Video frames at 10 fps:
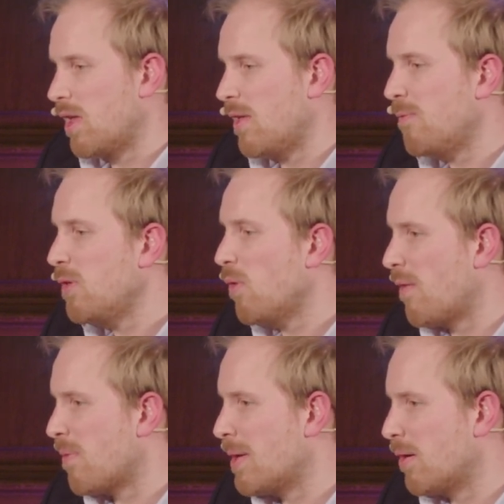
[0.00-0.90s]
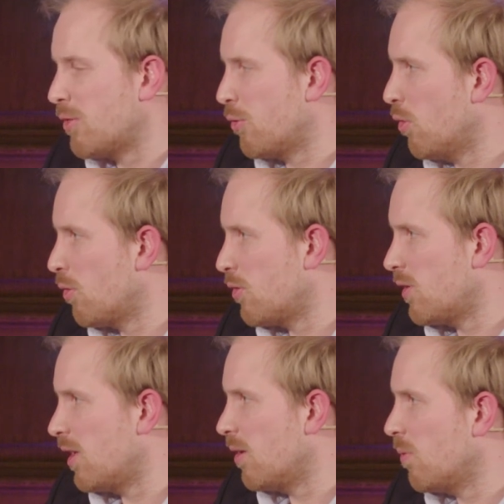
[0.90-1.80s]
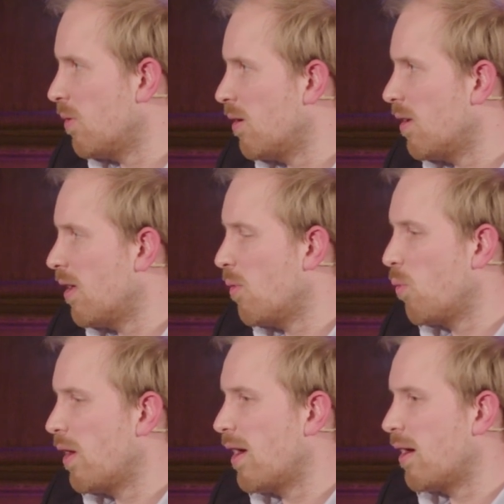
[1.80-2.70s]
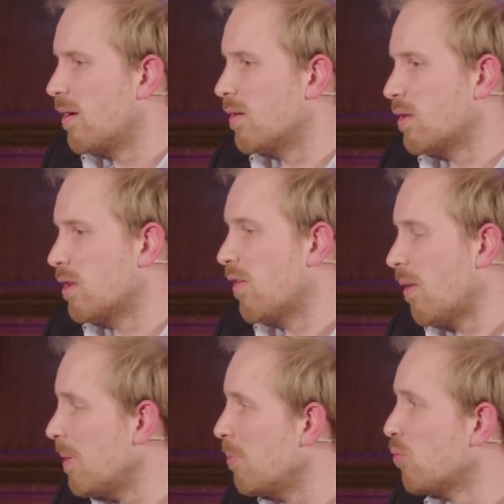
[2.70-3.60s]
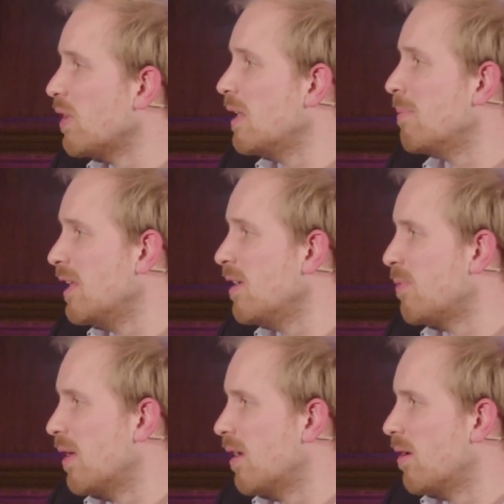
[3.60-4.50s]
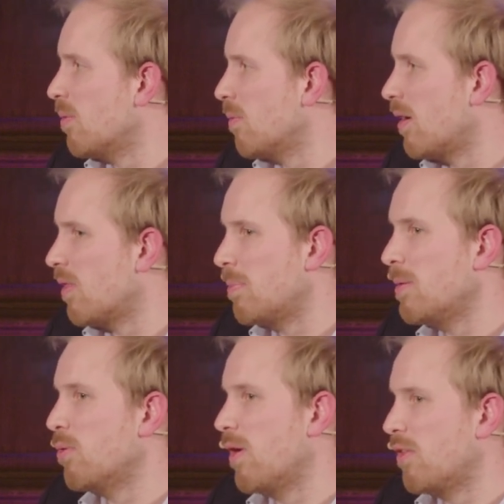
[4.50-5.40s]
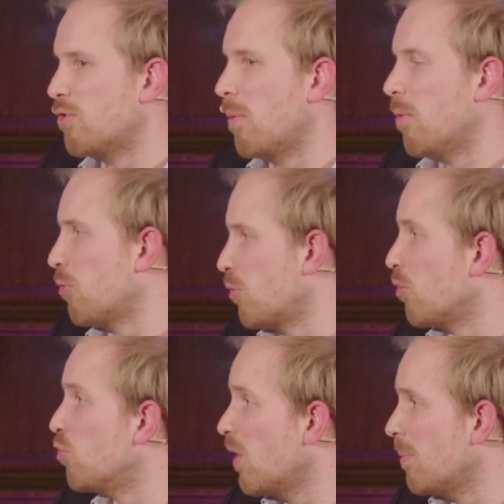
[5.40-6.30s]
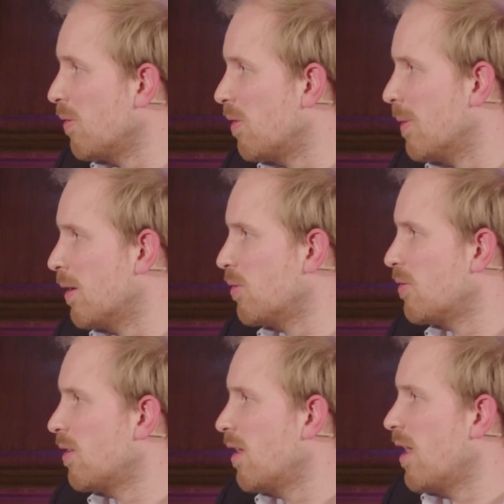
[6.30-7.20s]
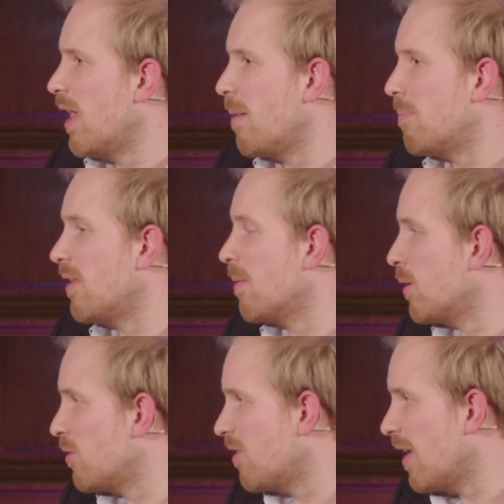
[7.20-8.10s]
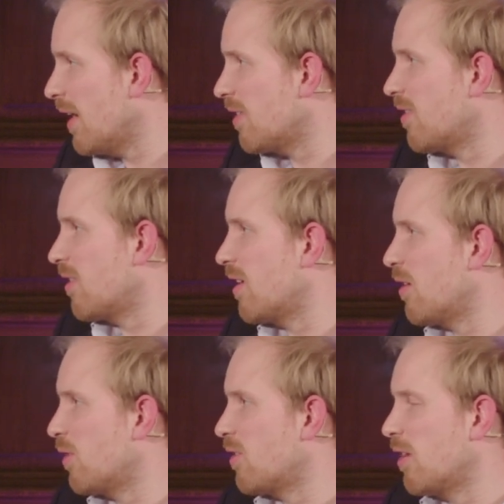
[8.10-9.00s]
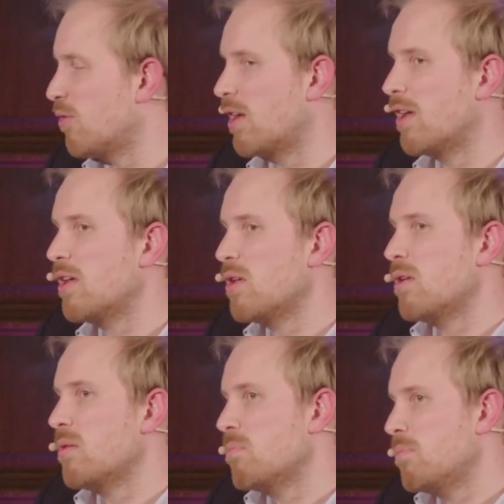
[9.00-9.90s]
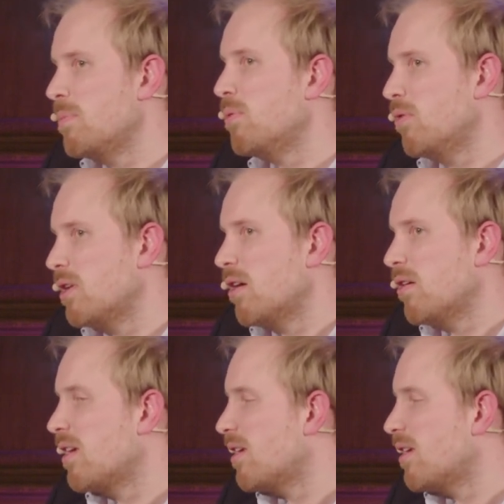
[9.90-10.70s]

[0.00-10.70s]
if you have a meritocracy where, you know, that people really believe in, where the people at the top also contribute the most and pay the most in taxes, et cetera, people, you know,